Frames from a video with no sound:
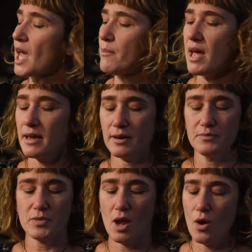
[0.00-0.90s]
I make
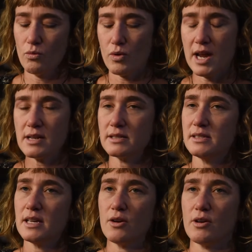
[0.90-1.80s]

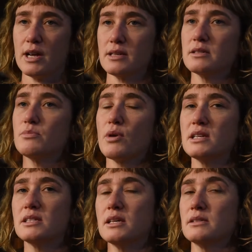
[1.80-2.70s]
rings, earrings,
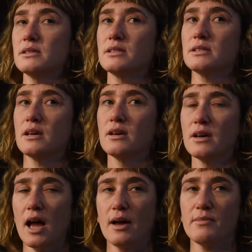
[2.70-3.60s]
bracelets.
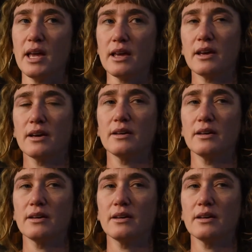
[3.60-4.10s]
I make